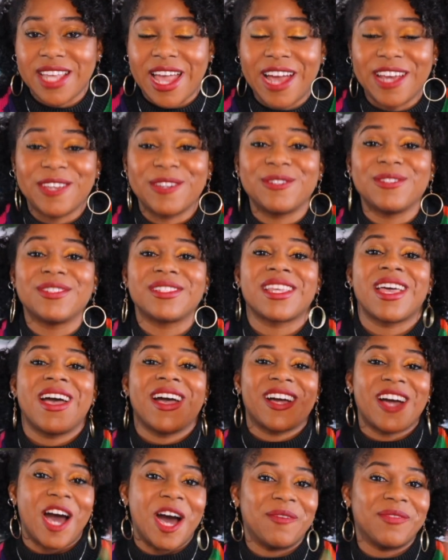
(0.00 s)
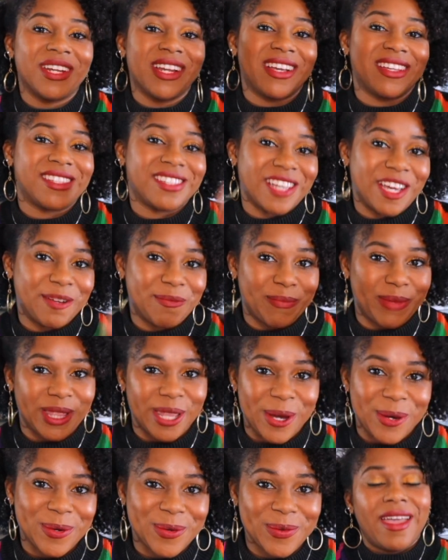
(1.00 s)
I use, comment ASUN
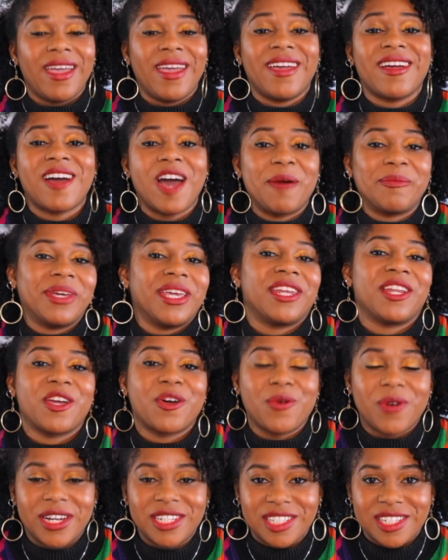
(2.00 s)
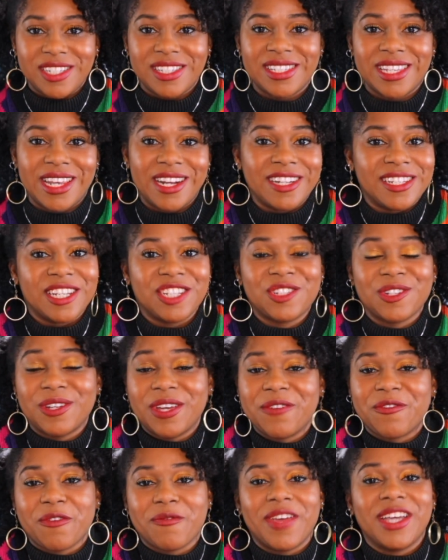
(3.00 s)
below. And comment any questions and additional
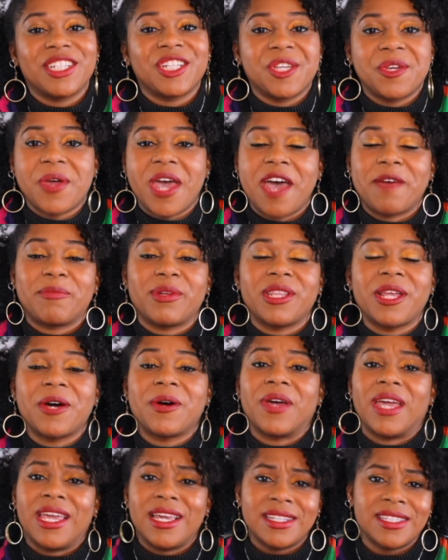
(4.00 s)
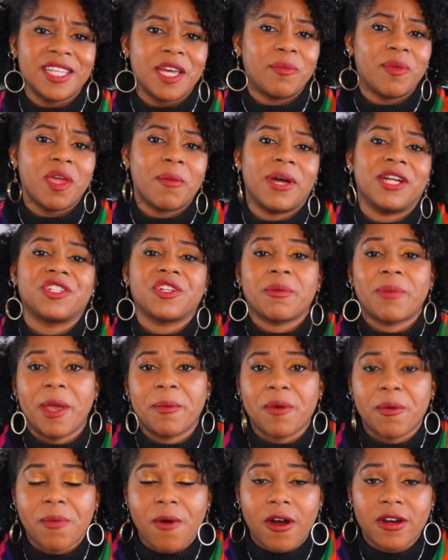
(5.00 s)
information you have below, and tell me about your
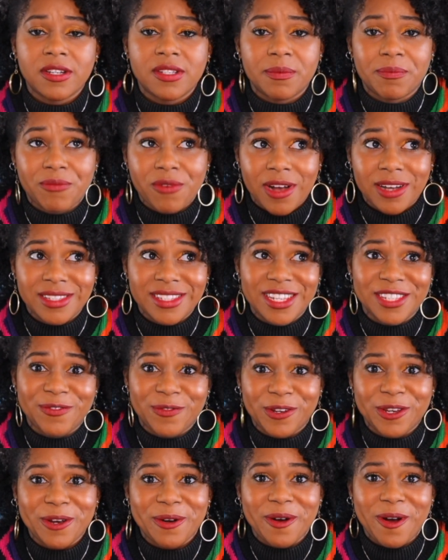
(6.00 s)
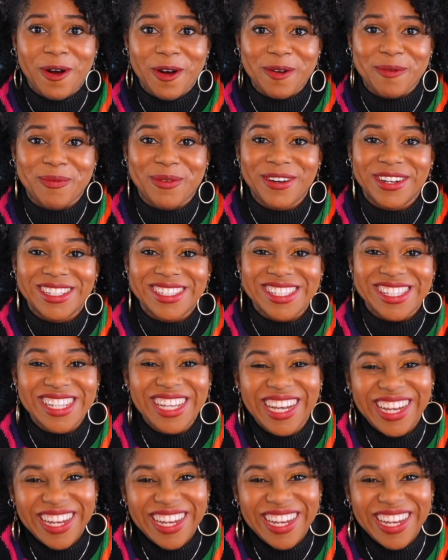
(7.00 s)
paper process for your art prints.